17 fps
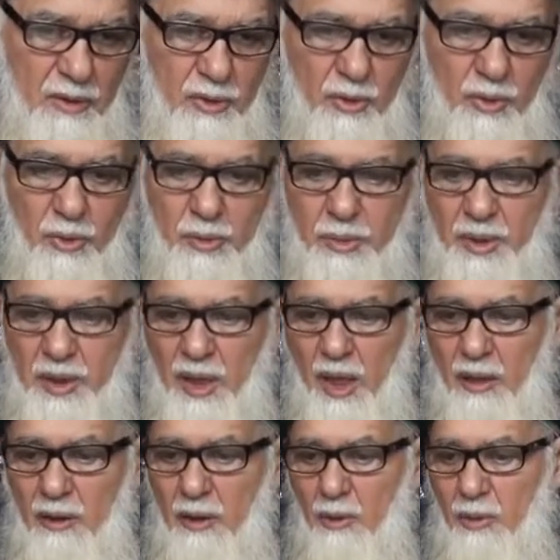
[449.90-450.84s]
You will be,
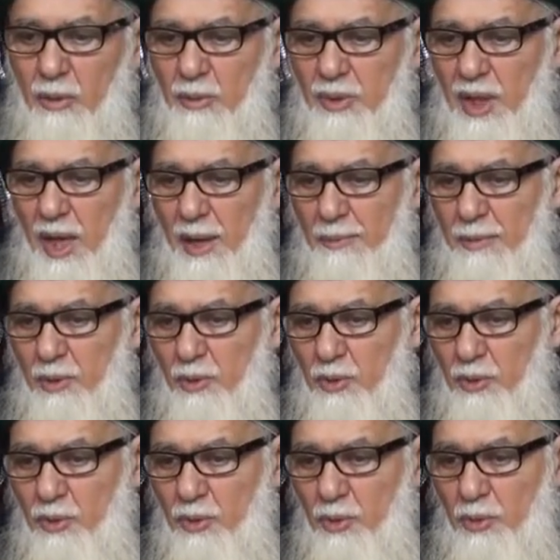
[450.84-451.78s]
Allah will be happy
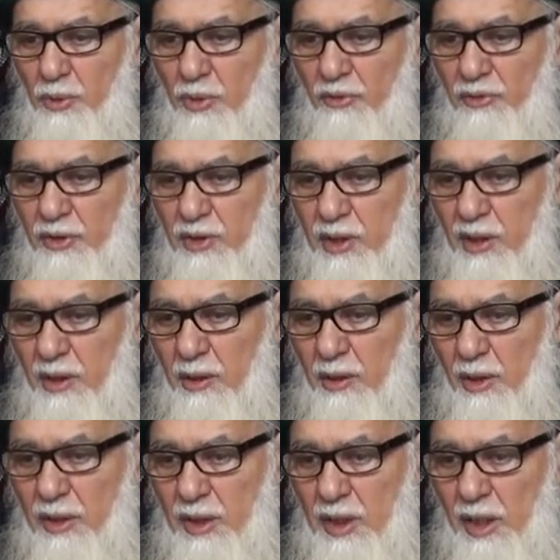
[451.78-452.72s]
with you. Prophet
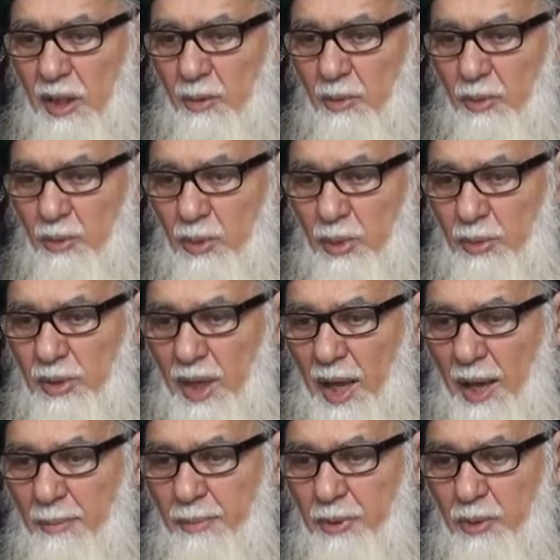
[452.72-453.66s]
Sallallahu Alaihi Wasallam will be
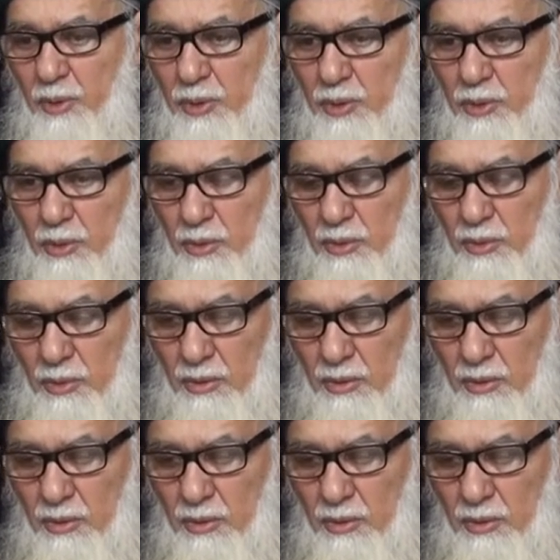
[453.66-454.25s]
happy with you.